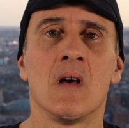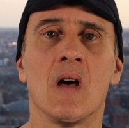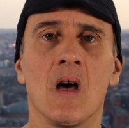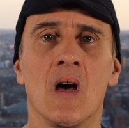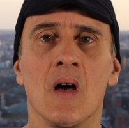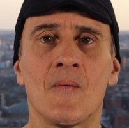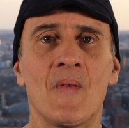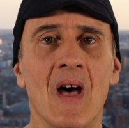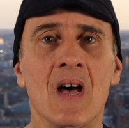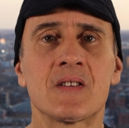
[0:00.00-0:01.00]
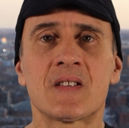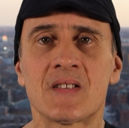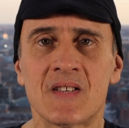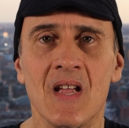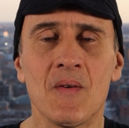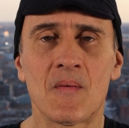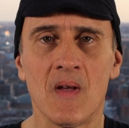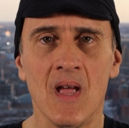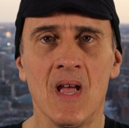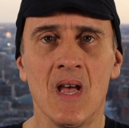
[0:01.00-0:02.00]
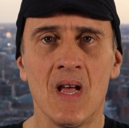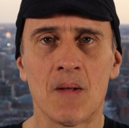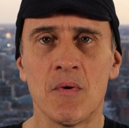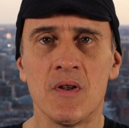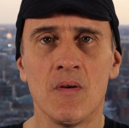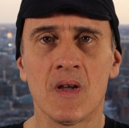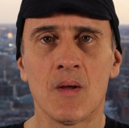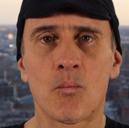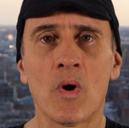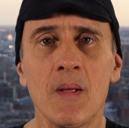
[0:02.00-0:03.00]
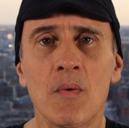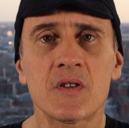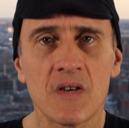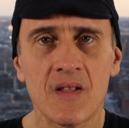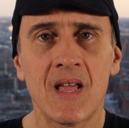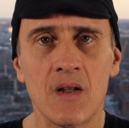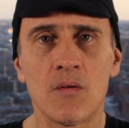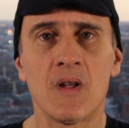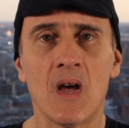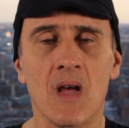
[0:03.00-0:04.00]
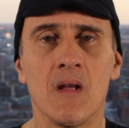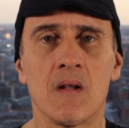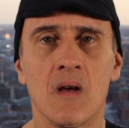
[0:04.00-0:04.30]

fast, safe, and I've been doing it pretty much on the keto diet.